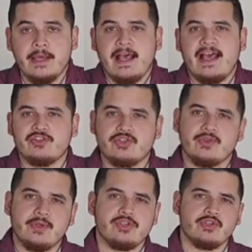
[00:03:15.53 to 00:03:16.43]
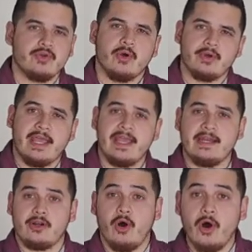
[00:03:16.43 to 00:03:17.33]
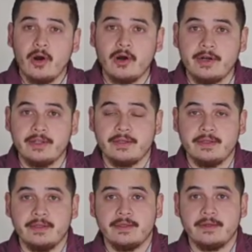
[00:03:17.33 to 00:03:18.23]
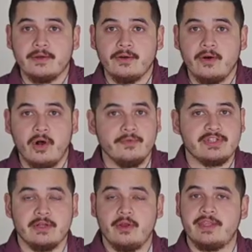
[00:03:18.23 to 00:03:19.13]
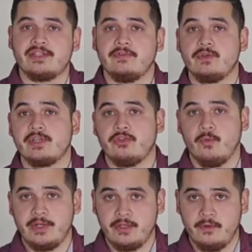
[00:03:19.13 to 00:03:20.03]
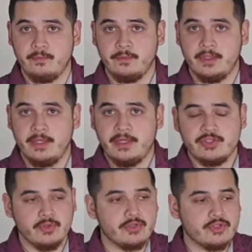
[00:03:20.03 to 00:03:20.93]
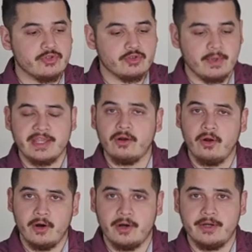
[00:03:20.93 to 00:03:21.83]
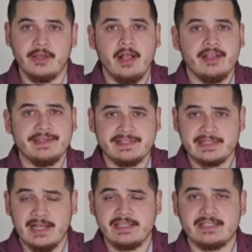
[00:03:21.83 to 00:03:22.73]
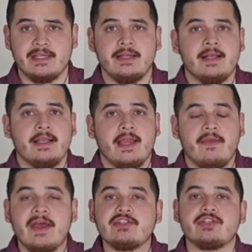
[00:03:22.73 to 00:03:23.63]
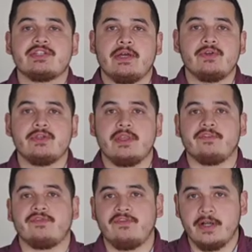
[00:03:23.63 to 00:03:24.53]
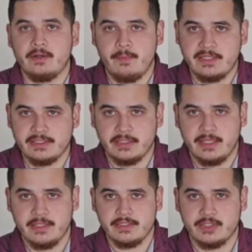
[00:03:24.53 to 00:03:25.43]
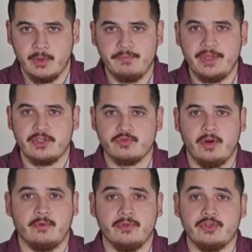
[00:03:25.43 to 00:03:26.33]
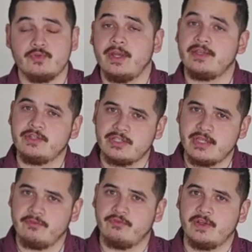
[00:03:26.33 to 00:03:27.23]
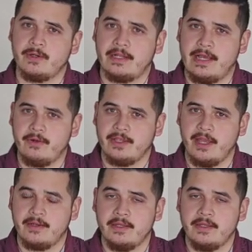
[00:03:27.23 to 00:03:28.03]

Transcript: As soon as you go to hit it hard, all of a sudden all this stuff goes out the window. As soon as you swing it hard, you slice it, and that just tells you that fundamentally something is wrong with your swing. You just haven't figured it out yet.